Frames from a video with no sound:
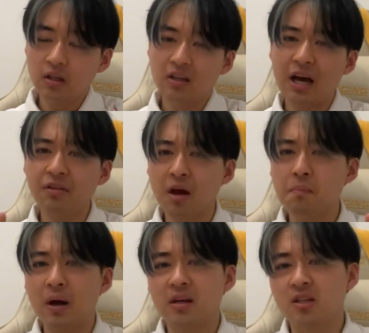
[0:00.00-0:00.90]
Now that
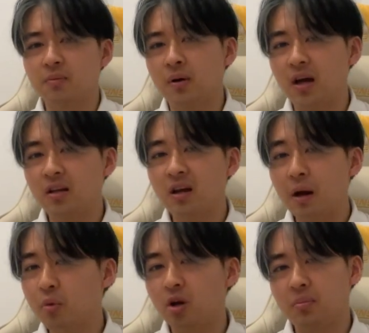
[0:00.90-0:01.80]
I'm back in Japan,
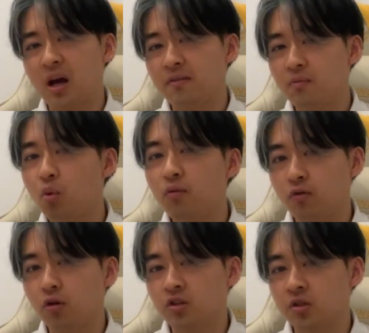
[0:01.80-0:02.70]
I'm going to be having more
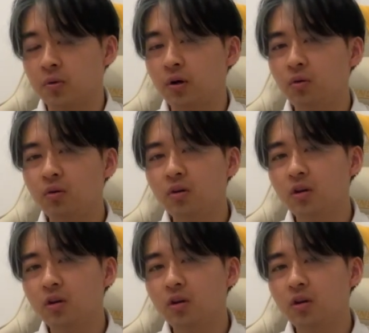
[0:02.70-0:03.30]
vlogs as well,